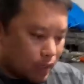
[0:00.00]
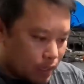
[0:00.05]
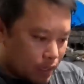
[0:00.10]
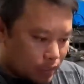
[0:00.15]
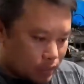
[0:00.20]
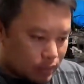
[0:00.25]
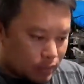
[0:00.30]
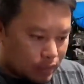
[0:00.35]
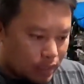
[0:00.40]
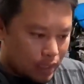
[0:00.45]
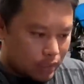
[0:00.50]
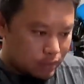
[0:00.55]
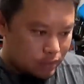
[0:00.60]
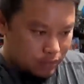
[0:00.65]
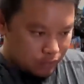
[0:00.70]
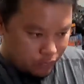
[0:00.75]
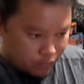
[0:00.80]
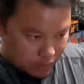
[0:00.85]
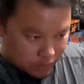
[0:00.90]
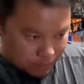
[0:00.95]
I guess
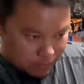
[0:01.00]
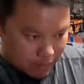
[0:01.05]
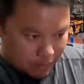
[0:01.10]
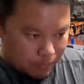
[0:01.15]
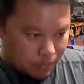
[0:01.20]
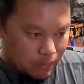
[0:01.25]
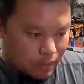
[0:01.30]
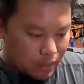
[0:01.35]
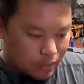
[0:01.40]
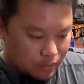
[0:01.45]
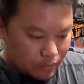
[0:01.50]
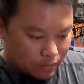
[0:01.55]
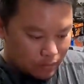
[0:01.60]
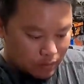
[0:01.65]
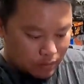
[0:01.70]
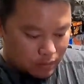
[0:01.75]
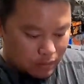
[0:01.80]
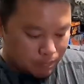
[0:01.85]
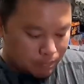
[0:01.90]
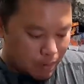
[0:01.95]
difference maybe
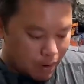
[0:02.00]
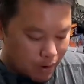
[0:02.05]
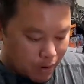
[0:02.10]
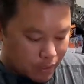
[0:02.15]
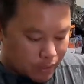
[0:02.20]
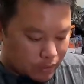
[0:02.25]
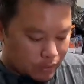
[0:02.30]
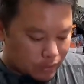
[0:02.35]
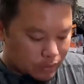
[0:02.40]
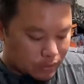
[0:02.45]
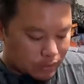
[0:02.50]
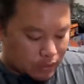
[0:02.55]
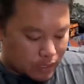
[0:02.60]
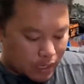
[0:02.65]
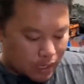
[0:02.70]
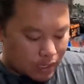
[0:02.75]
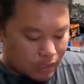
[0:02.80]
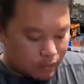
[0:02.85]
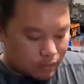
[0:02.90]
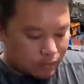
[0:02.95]
just the bearings
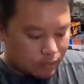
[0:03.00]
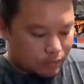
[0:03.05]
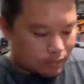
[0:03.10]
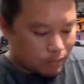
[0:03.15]
inside,